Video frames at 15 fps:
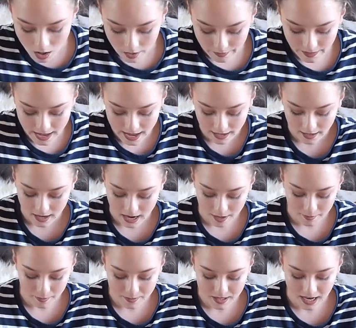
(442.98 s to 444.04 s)
Then
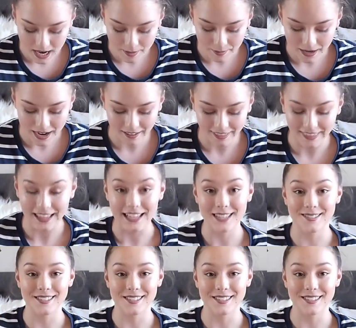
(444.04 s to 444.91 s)
I'm up to eyebrow things,